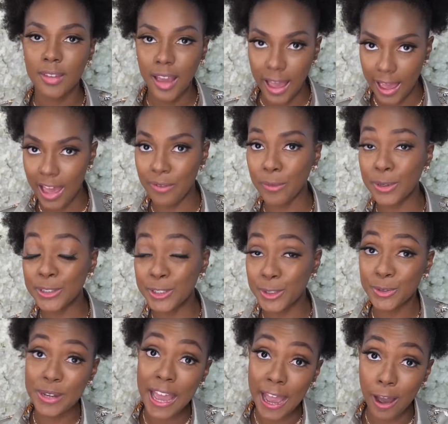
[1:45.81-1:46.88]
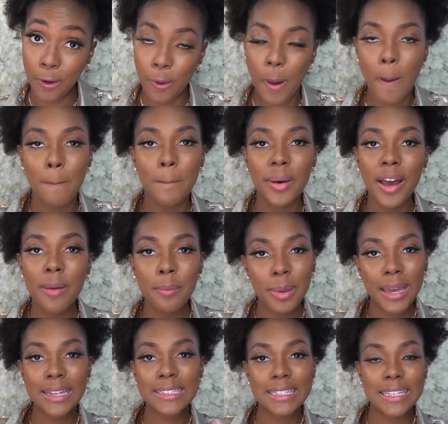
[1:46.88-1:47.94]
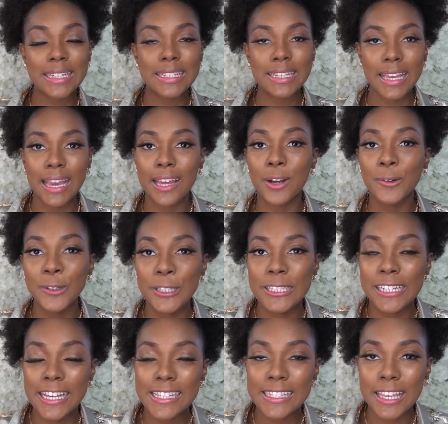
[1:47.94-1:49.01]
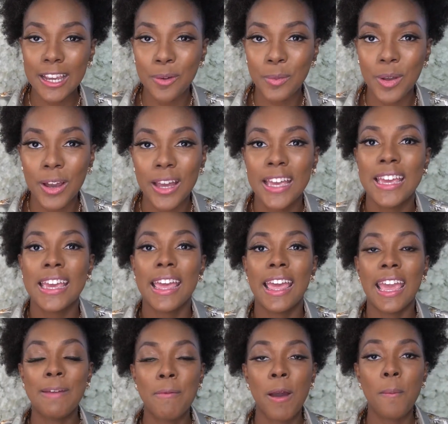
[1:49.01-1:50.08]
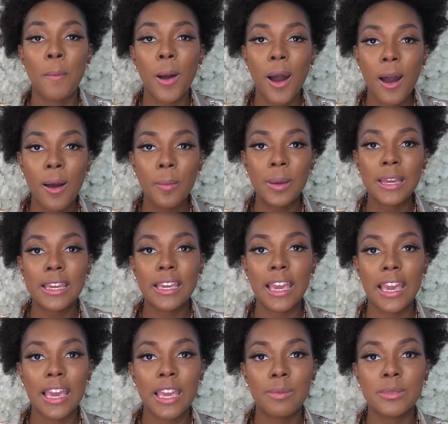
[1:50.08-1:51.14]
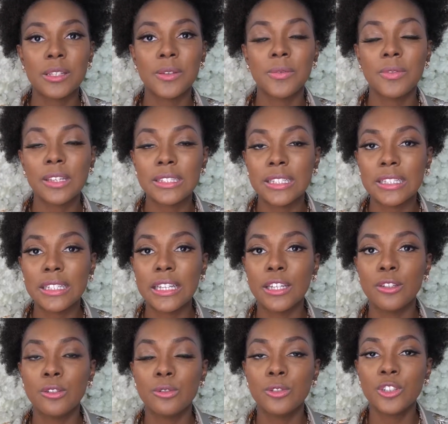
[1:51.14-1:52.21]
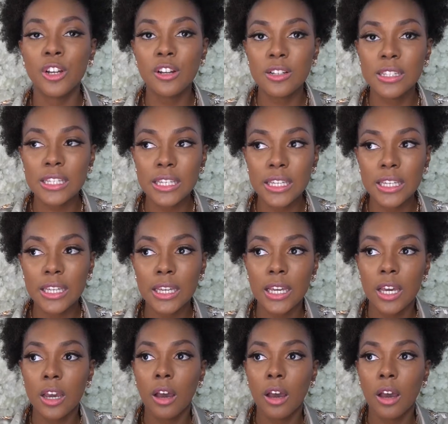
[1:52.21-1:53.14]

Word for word: I have one too now, but back then they had a really nice camera, and my mom came to visit in New Jersey.